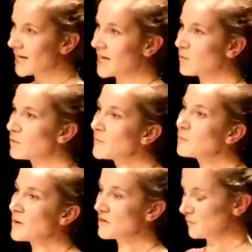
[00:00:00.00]
It would be
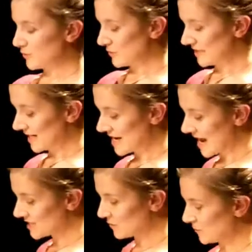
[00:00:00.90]
wonderful to
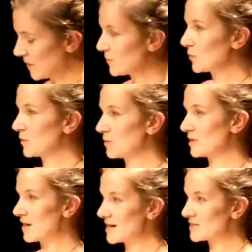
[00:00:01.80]
connect with people who
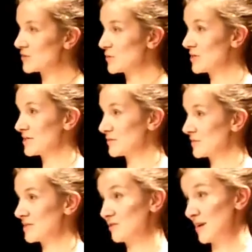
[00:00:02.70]
would like to join us
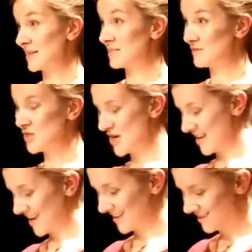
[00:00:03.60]
on this creative
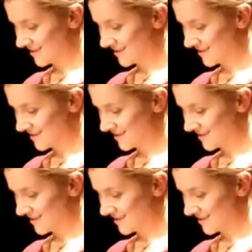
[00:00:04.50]
journey.